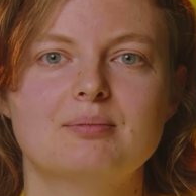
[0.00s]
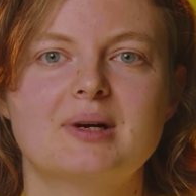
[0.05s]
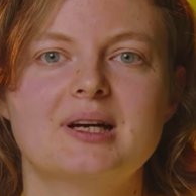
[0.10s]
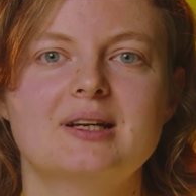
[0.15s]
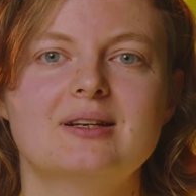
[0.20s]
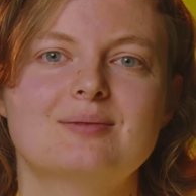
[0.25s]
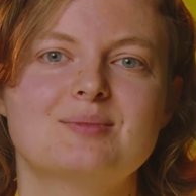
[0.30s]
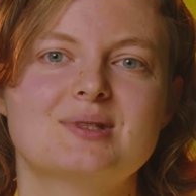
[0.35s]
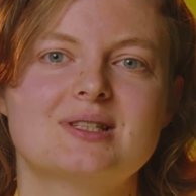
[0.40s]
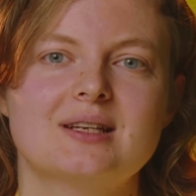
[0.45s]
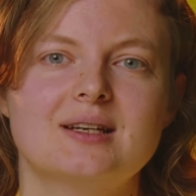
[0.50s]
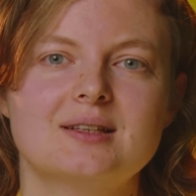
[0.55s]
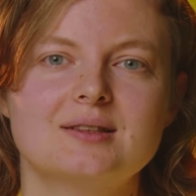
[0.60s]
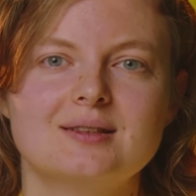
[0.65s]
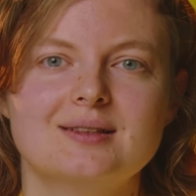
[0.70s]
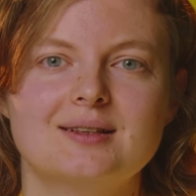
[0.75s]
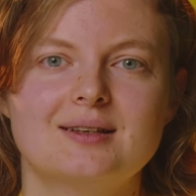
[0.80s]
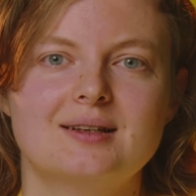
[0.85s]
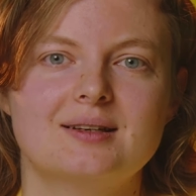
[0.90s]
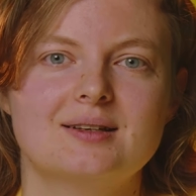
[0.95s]
My name is
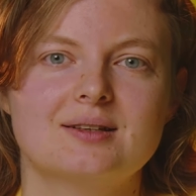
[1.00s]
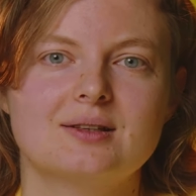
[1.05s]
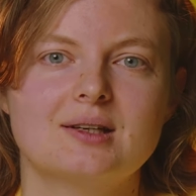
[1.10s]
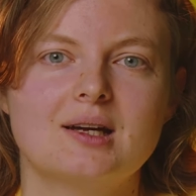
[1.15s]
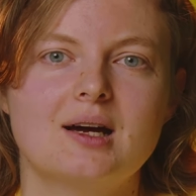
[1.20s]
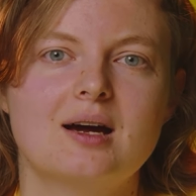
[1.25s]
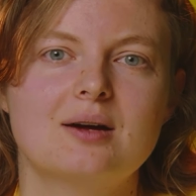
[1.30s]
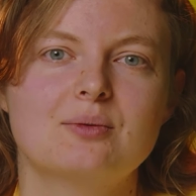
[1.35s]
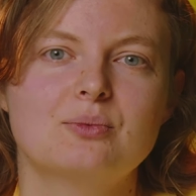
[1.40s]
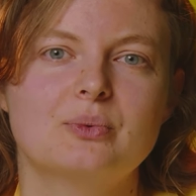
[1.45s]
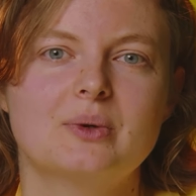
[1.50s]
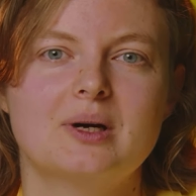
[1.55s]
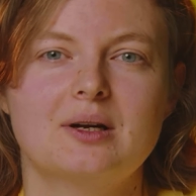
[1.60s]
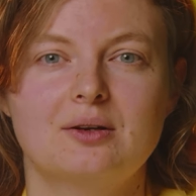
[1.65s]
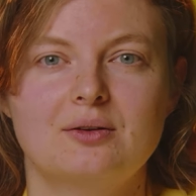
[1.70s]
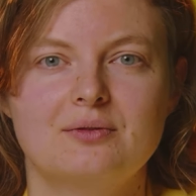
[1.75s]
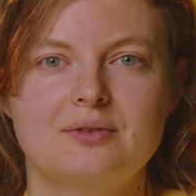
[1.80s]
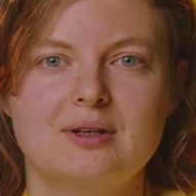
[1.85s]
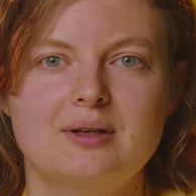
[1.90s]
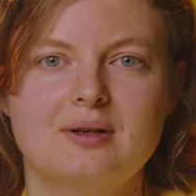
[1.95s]
Nata and I'm one
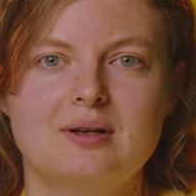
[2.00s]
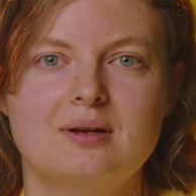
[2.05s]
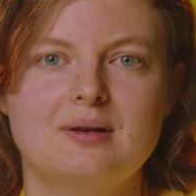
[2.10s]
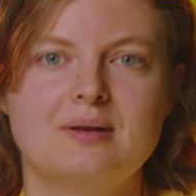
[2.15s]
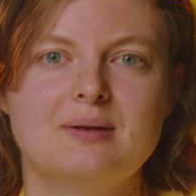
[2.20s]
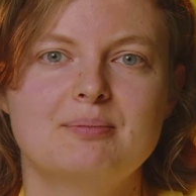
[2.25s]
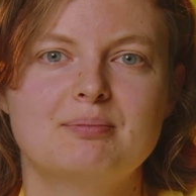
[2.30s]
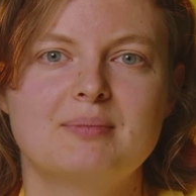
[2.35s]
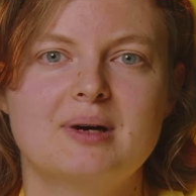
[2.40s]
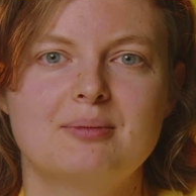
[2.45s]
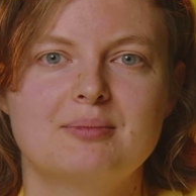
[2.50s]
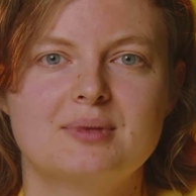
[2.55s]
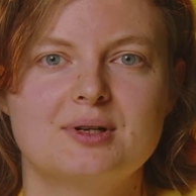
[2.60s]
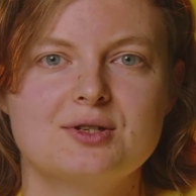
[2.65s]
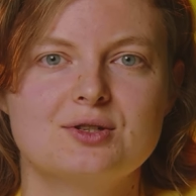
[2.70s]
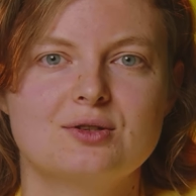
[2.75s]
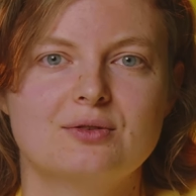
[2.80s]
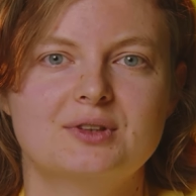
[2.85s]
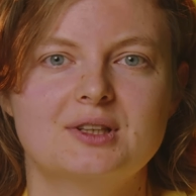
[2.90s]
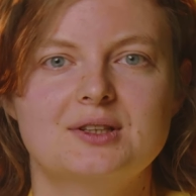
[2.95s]
of the team
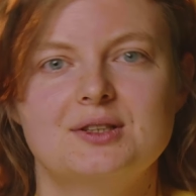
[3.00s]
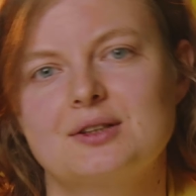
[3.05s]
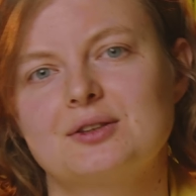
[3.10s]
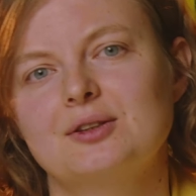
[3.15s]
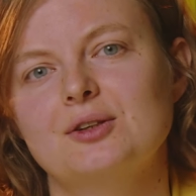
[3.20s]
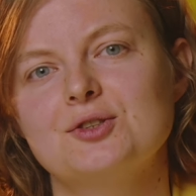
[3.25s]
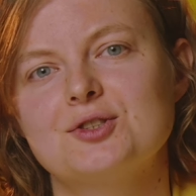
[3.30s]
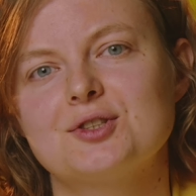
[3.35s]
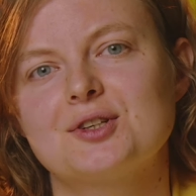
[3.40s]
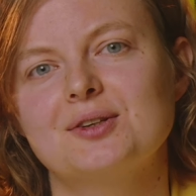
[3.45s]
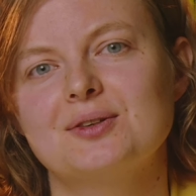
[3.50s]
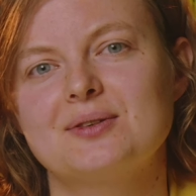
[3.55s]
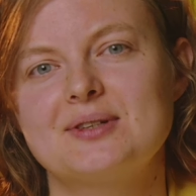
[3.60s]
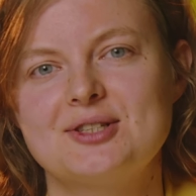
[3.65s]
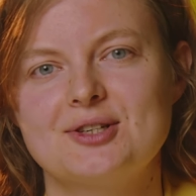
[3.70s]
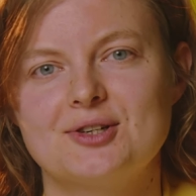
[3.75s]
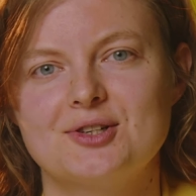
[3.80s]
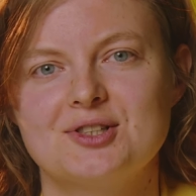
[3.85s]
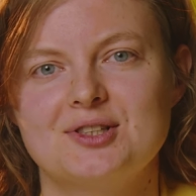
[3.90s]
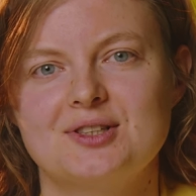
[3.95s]
members of the Technological
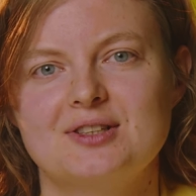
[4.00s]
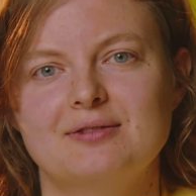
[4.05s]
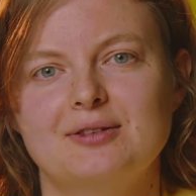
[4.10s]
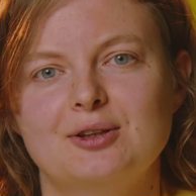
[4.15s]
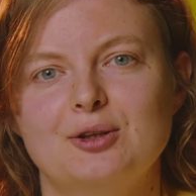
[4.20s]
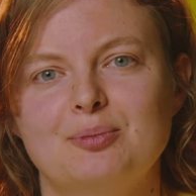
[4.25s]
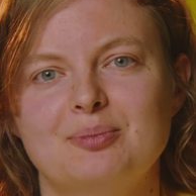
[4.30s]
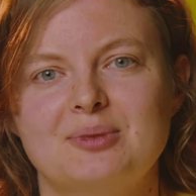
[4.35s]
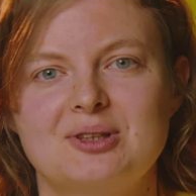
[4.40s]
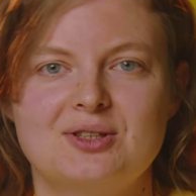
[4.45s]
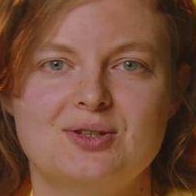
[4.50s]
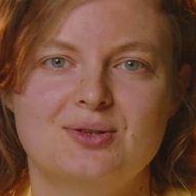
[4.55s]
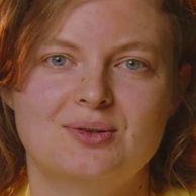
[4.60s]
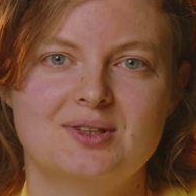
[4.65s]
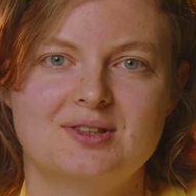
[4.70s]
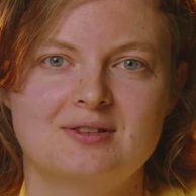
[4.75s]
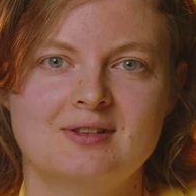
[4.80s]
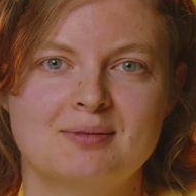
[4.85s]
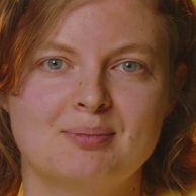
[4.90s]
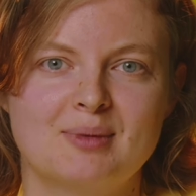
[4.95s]
Research and Development
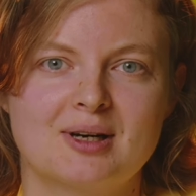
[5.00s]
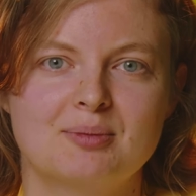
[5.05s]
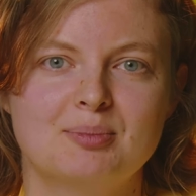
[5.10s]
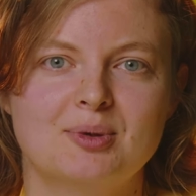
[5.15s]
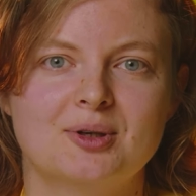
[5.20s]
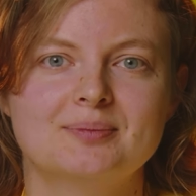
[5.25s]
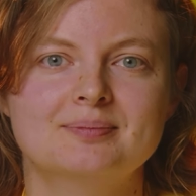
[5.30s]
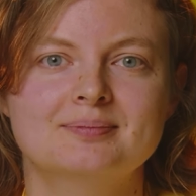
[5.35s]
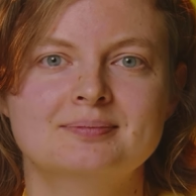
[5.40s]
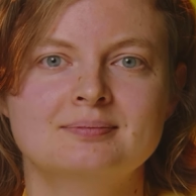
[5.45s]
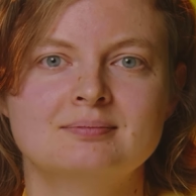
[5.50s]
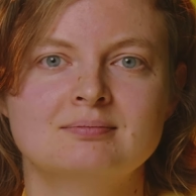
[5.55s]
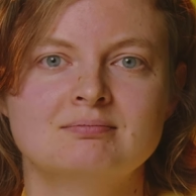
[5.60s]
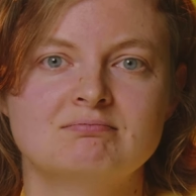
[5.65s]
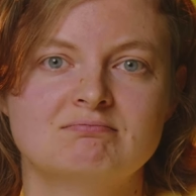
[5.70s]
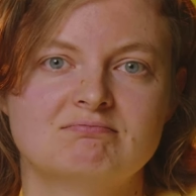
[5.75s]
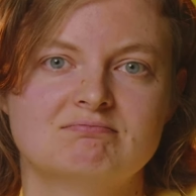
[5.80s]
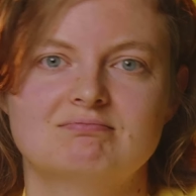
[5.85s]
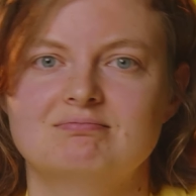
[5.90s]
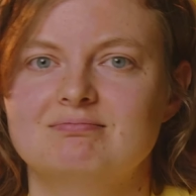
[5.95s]
Unit at MacPaw.
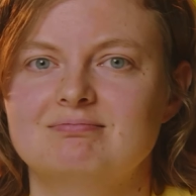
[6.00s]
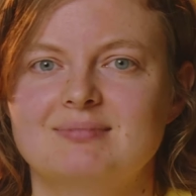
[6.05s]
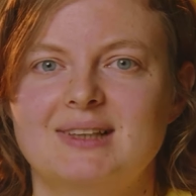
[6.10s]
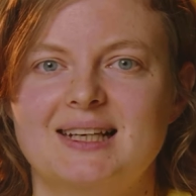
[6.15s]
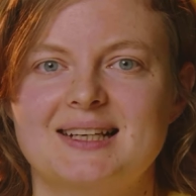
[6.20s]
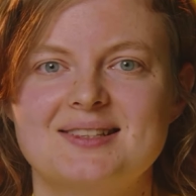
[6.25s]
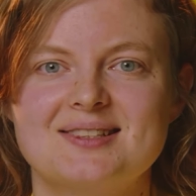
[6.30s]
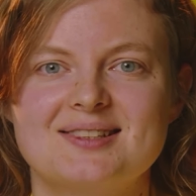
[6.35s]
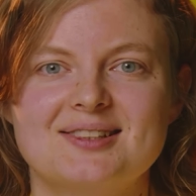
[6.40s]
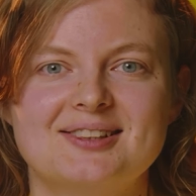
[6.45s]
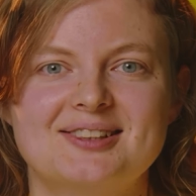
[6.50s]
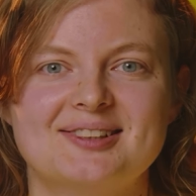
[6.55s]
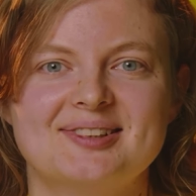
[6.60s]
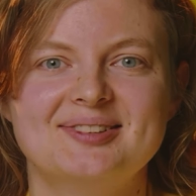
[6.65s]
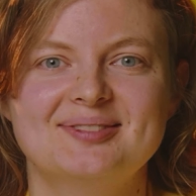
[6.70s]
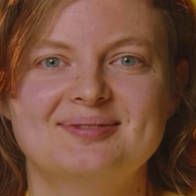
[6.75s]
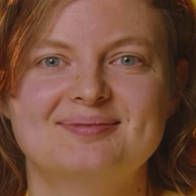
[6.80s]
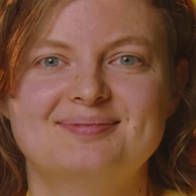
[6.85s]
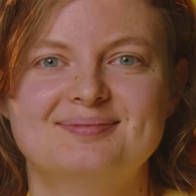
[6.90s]
Let's start!